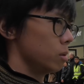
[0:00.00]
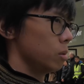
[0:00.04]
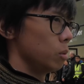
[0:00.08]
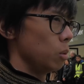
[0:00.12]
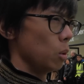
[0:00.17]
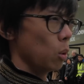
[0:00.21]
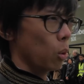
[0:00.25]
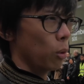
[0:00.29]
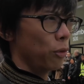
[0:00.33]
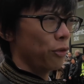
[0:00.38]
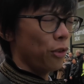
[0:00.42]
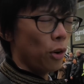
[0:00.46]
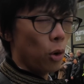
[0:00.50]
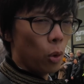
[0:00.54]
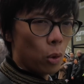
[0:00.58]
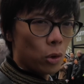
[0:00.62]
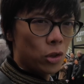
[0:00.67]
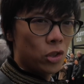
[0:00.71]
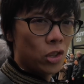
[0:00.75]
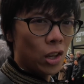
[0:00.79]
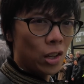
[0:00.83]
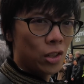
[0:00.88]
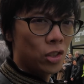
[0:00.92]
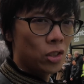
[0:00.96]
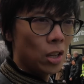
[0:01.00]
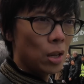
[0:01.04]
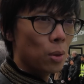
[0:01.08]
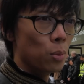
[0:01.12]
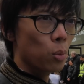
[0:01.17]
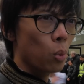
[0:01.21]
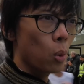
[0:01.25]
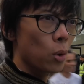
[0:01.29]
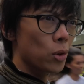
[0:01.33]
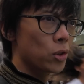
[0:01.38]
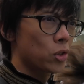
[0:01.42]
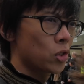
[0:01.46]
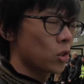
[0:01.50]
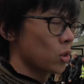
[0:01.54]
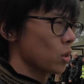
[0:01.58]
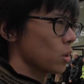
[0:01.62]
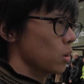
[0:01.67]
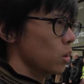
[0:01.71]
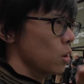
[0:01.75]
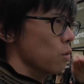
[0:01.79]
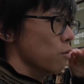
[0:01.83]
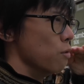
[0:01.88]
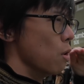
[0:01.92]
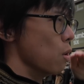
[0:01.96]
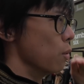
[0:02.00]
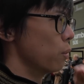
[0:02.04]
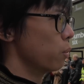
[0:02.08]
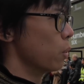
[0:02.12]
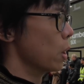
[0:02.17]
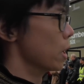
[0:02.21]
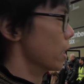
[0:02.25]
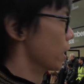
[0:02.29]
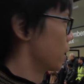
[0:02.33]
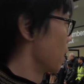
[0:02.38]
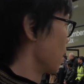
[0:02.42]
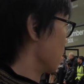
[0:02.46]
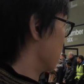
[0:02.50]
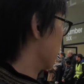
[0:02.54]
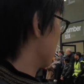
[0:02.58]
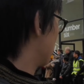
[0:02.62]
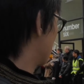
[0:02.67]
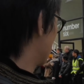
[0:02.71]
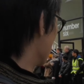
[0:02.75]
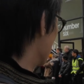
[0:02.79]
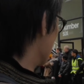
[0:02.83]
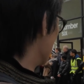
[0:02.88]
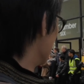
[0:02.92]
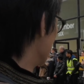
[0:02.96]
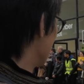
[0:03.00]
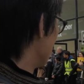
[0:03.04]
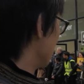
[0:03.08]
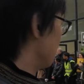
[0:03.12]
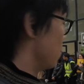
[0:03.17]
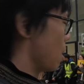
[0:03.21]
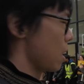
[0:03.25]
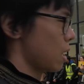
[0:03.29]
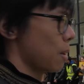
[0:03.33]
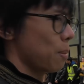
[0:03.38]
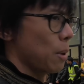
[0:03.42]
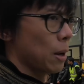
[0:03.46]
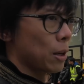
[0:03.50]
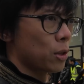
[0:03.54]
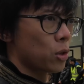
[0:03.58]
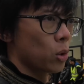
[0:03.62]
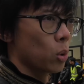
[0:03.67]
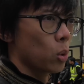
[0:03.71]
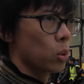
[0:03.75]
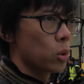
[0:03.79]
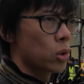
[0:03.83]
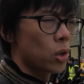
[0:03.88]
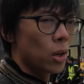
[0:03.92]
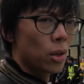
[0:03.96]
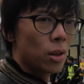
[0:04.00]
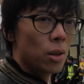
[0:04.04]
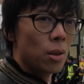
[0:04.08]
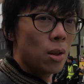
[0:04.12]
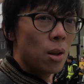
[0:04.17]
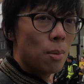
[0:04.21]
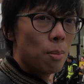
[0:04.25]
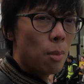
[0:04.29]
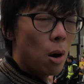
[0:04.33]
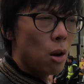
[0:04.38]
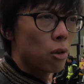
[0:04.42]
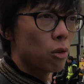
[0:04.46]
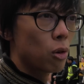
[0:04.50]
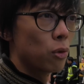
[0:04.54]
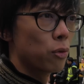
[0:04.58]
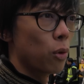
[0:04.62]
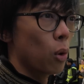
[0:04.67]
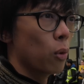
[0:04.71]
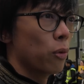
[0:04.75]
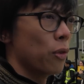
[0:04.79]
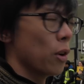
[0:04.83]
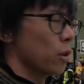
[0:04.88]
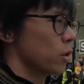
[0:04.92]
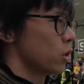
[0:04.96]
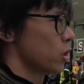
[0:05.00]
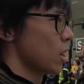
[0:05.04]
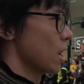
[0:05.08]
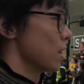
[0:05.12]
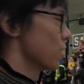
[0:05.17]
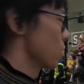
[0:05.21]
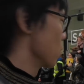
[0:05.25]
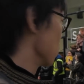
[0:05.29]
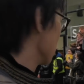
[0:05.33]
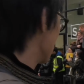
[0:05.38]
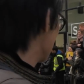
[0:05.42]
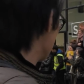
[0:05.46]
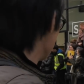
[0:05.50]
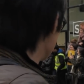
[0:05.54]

We all thought 16 was the roof when it came to megapixels and micro four thirds sensors.